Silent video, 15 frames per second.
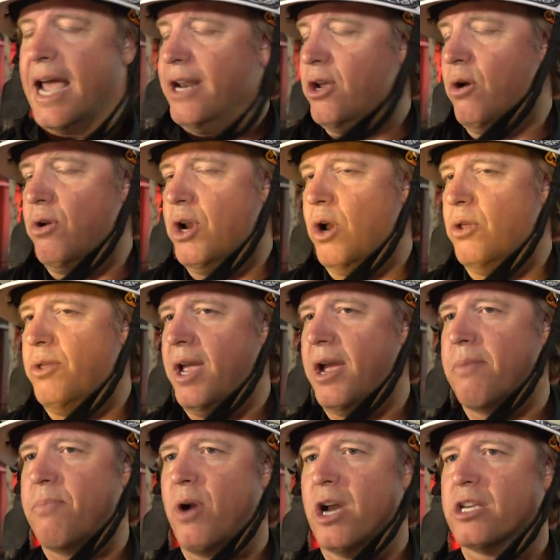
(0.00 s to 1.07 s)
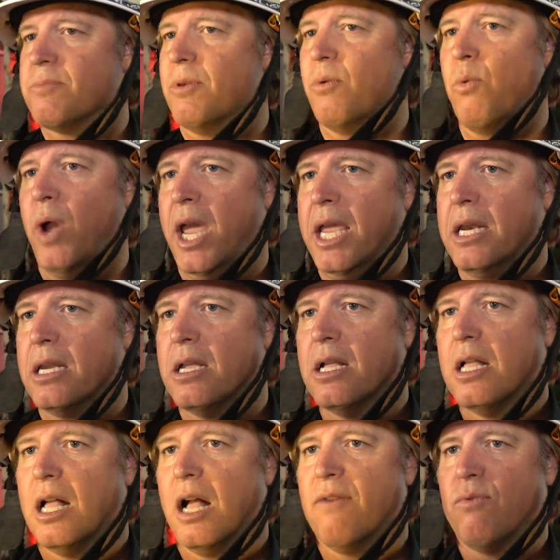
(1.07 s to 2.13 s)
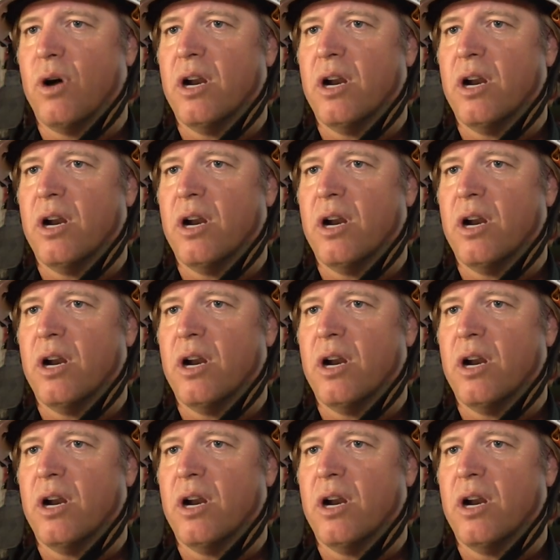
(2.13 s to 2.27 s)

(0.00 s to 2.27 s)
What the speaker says: I don't know the approximate weight of